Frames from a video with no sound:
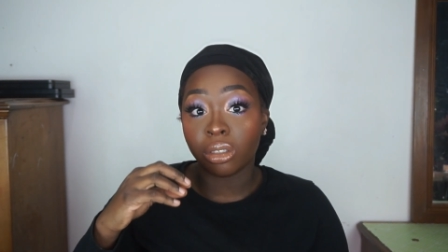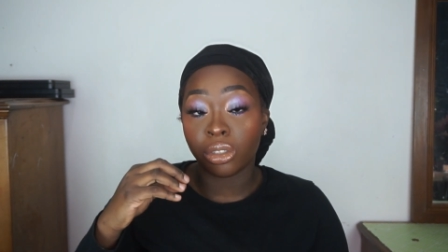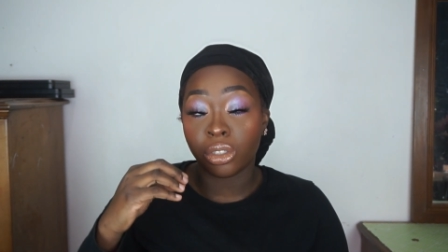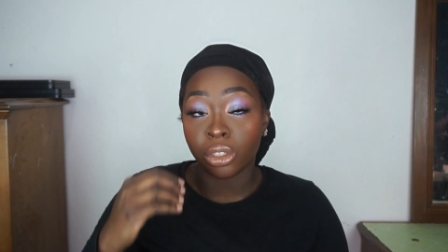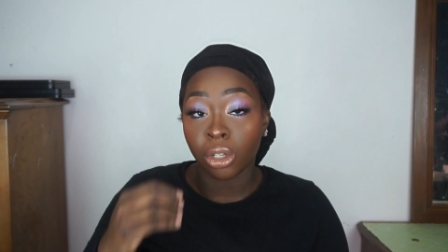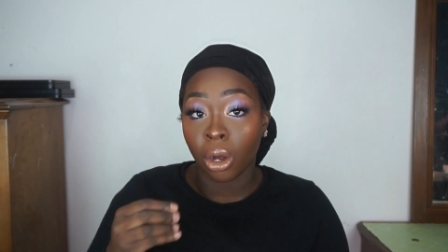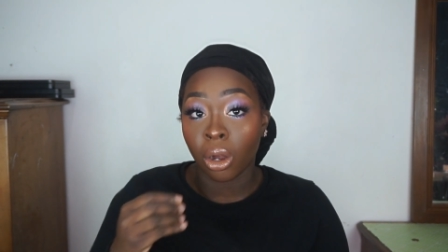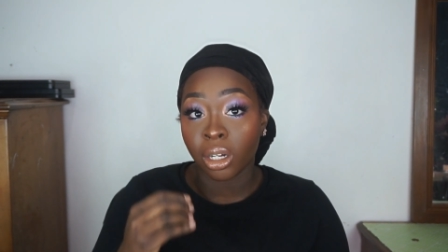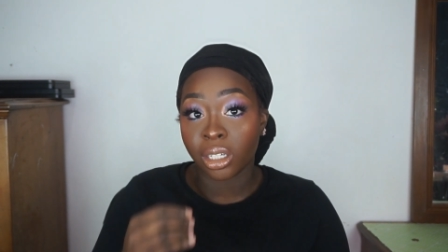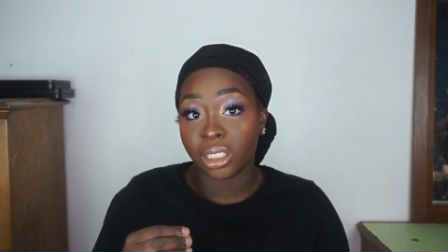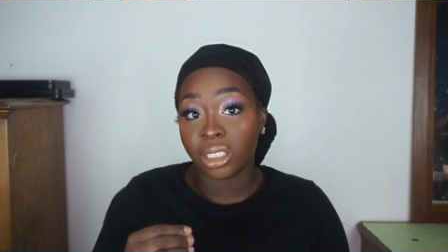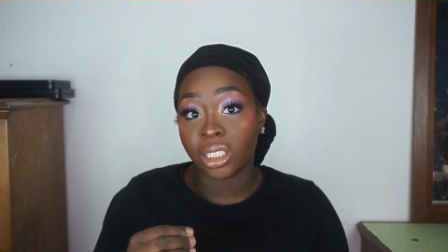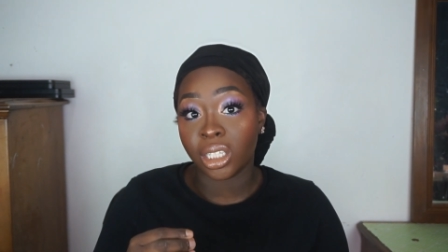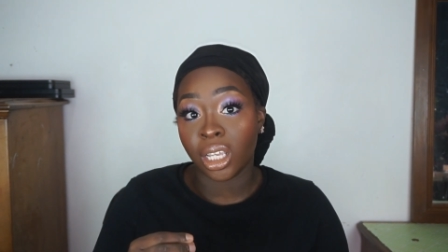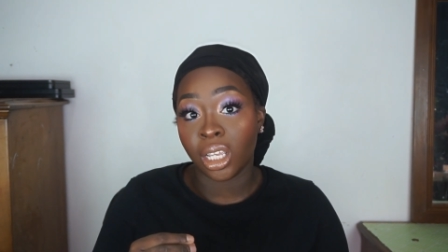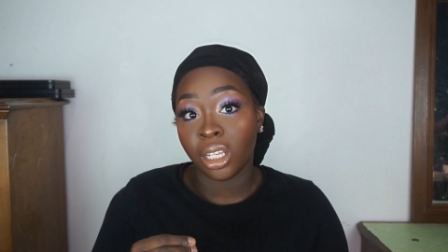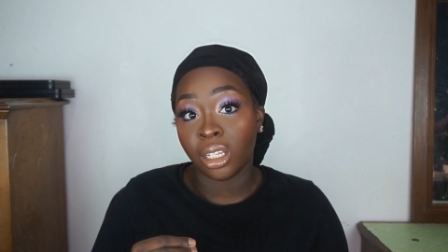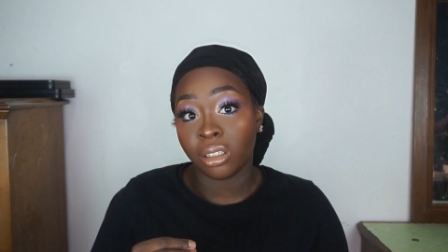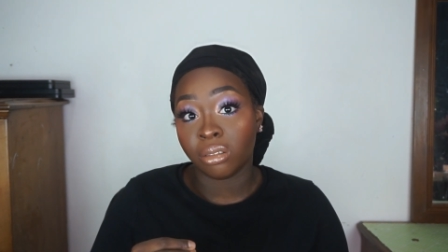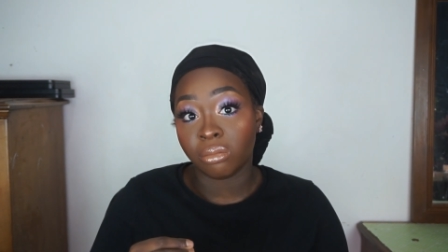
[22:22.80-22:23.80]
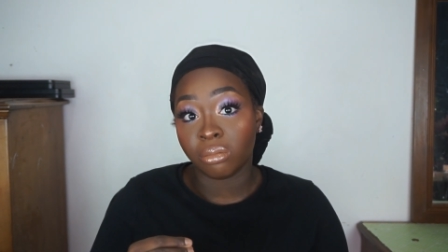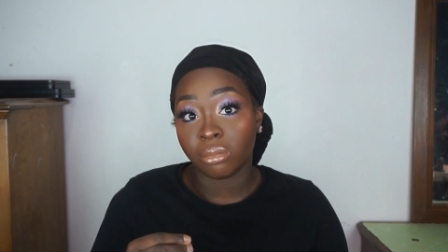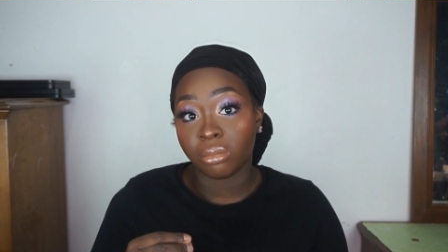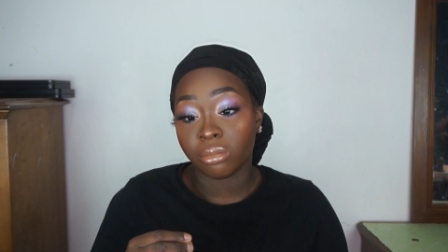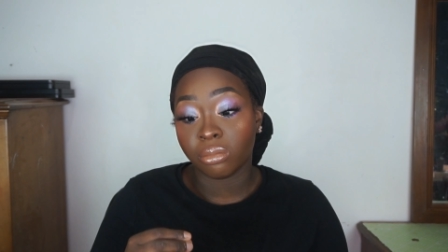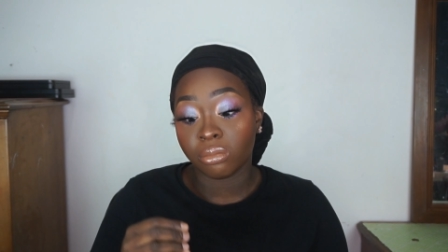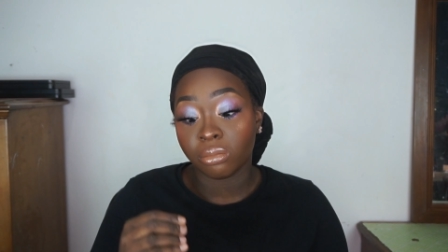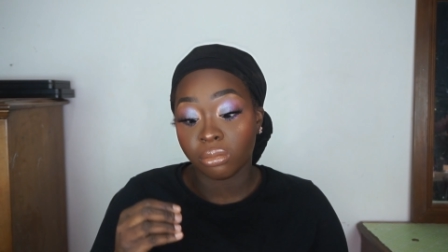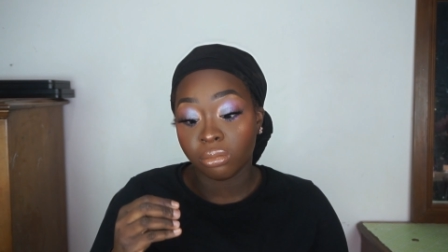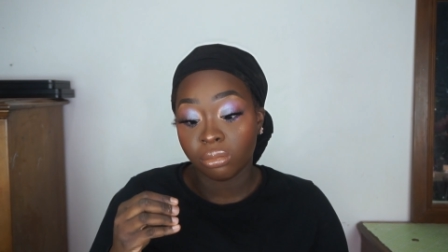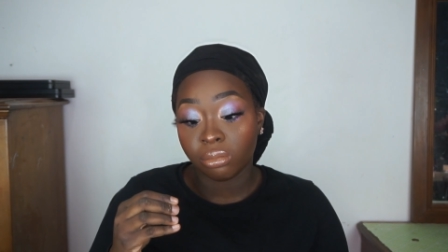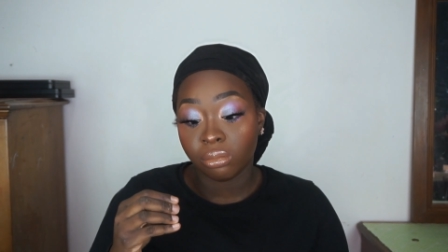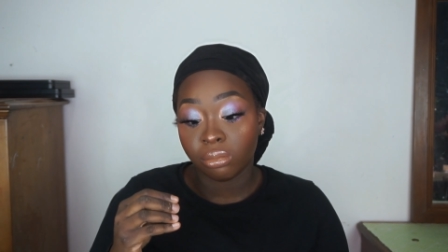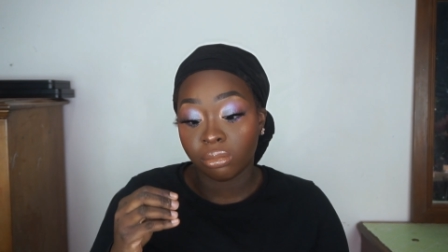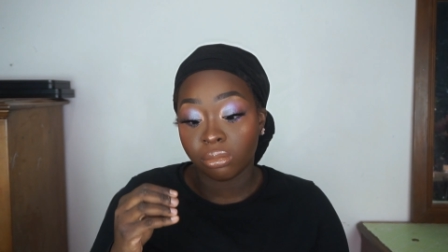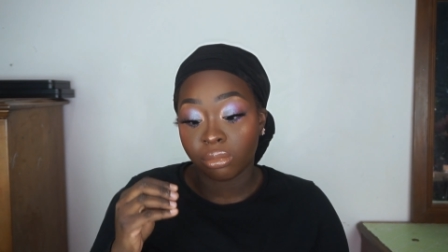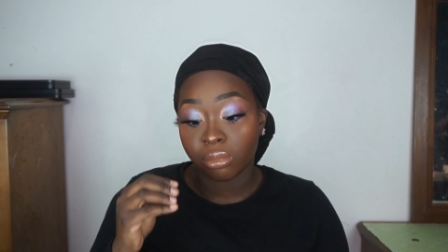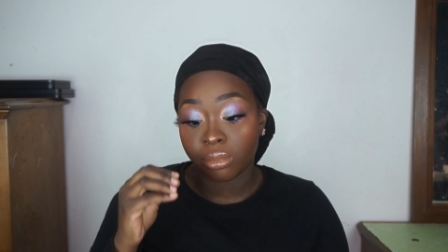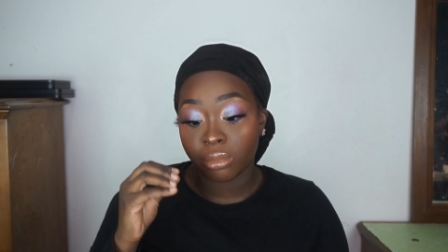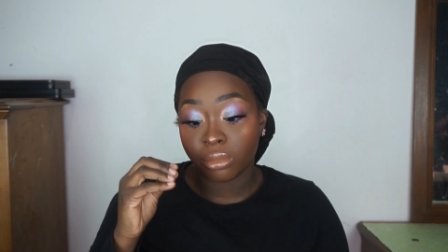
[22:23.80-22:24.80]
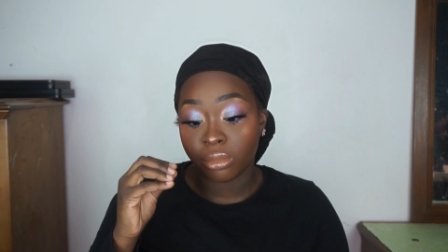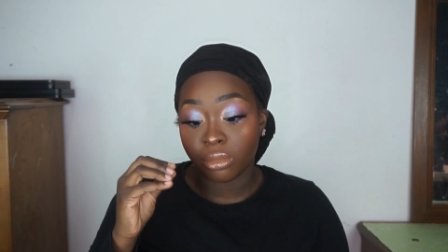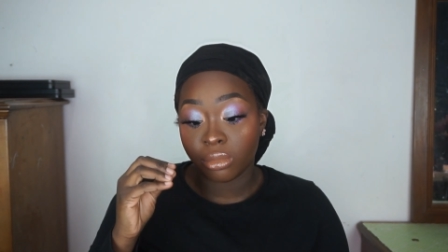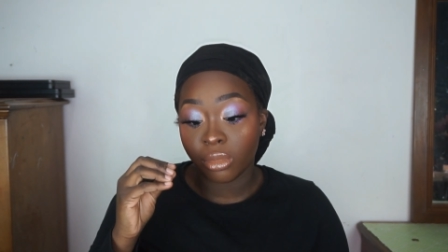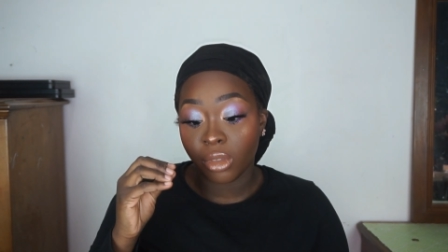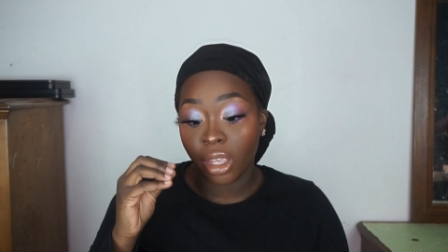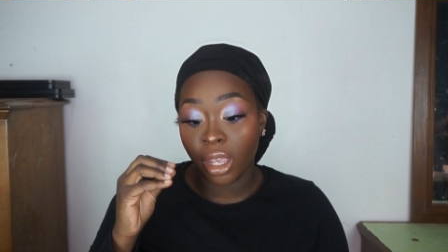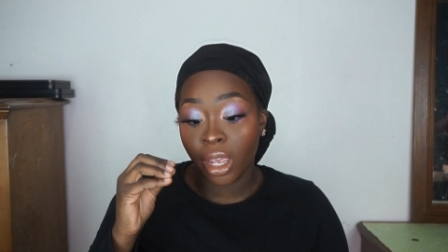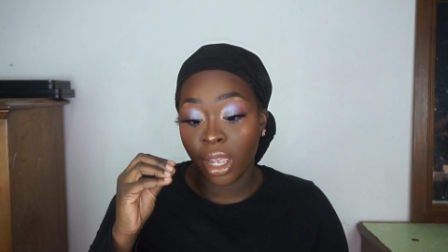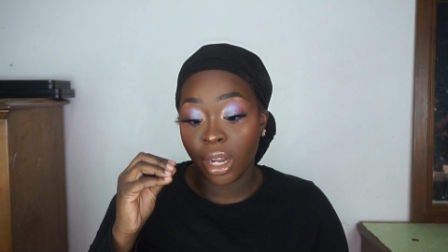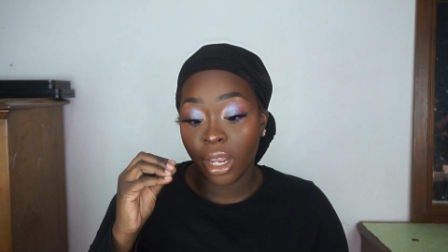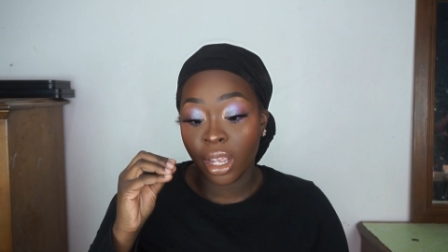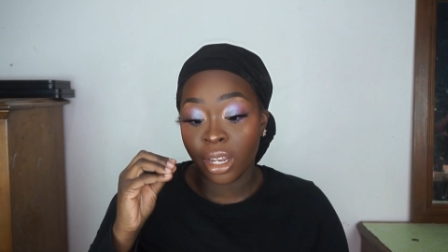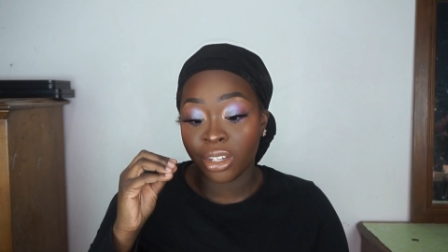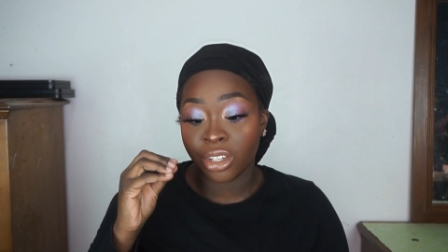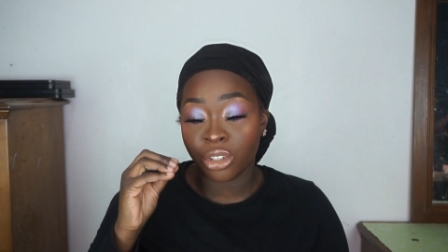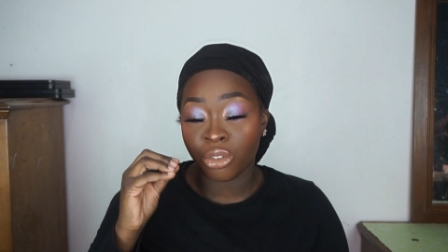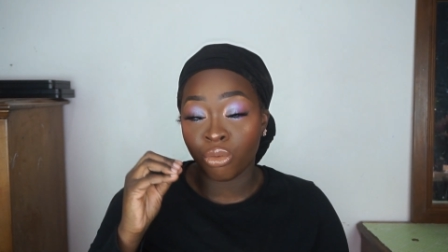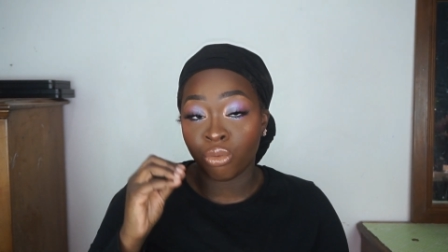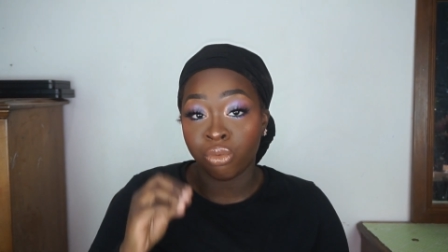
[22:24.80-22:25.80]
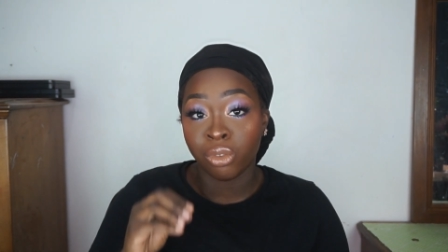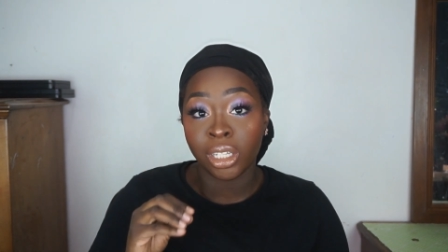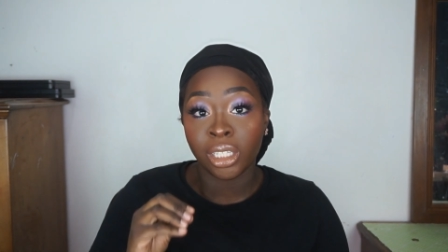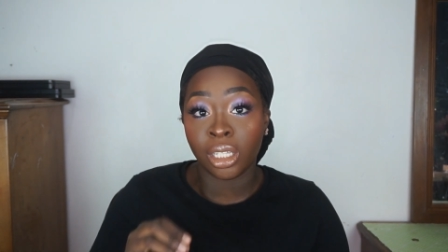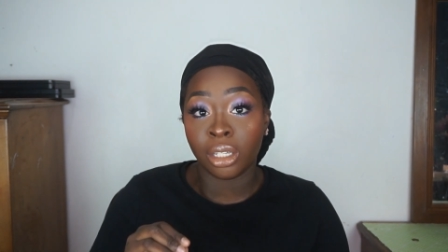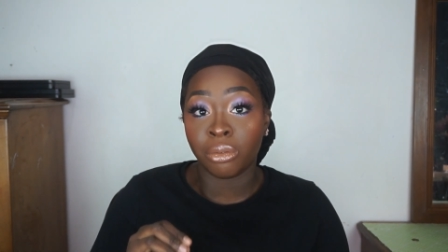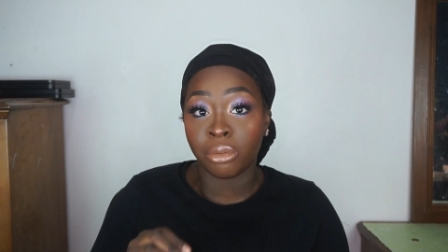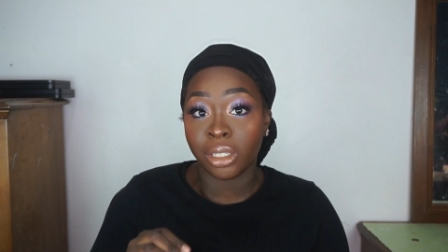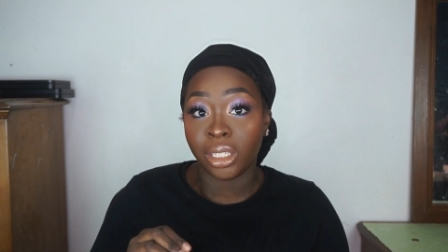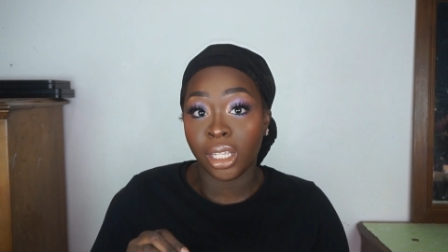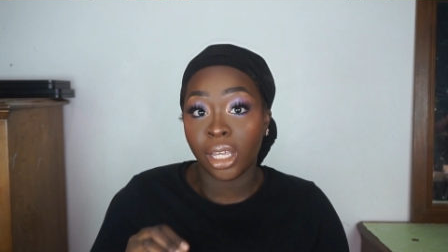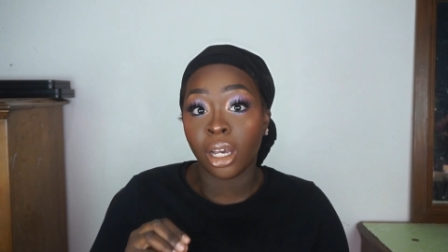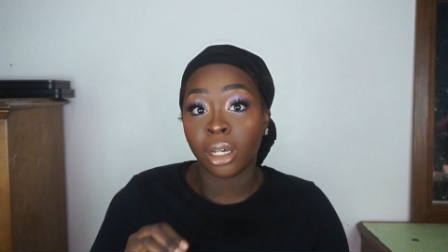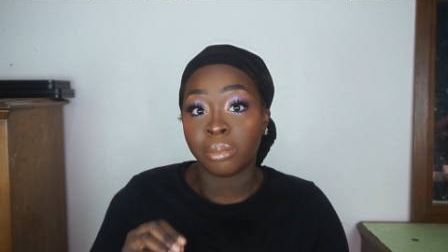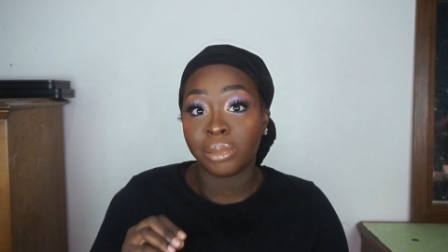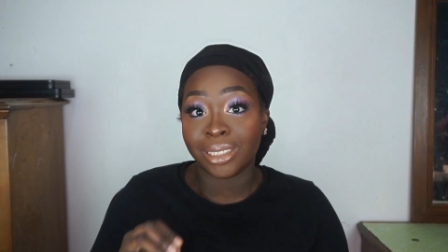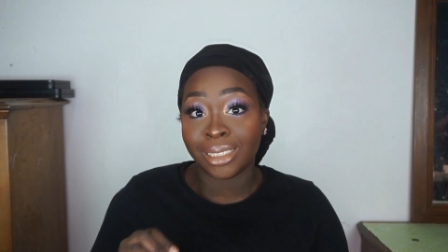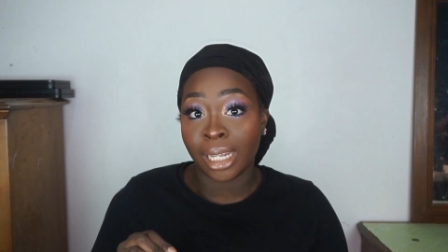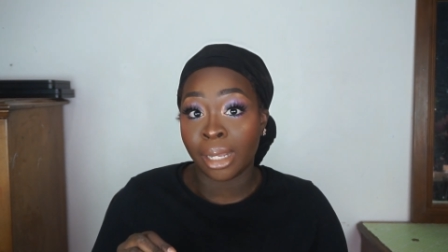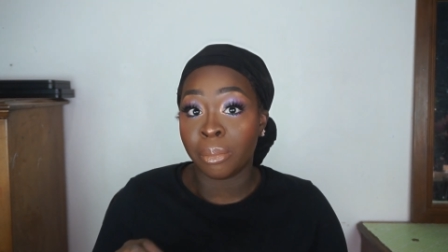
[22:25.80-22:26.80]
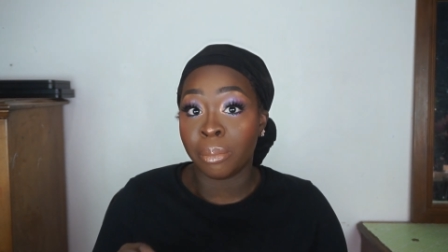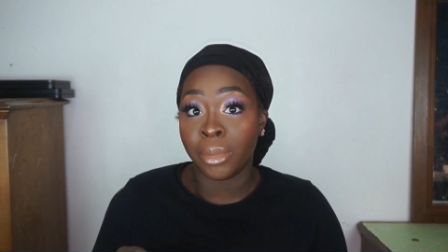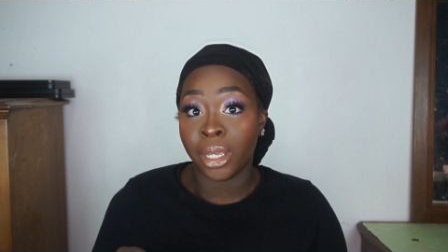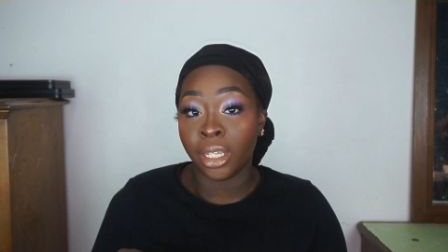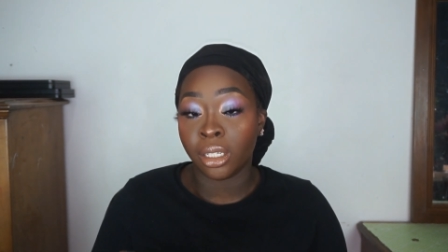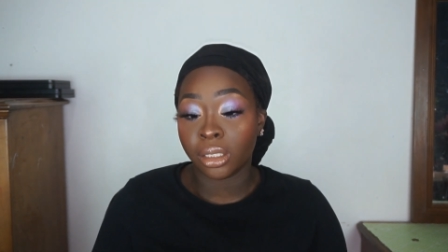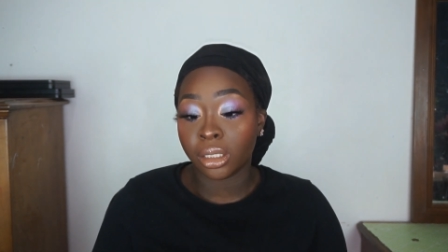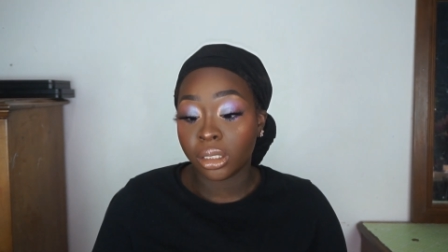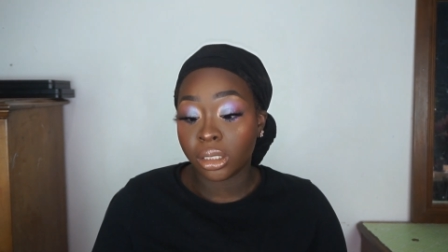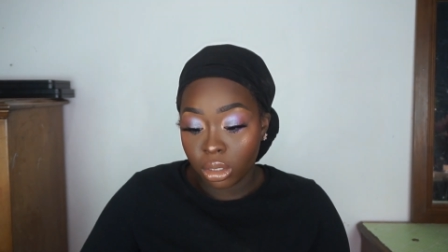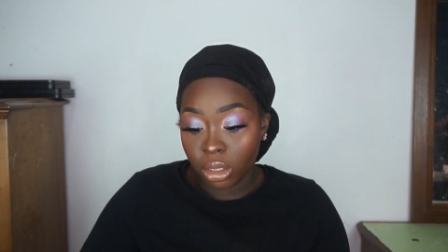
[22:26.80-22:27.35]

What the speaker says: dark skin. And it just really, really upset me.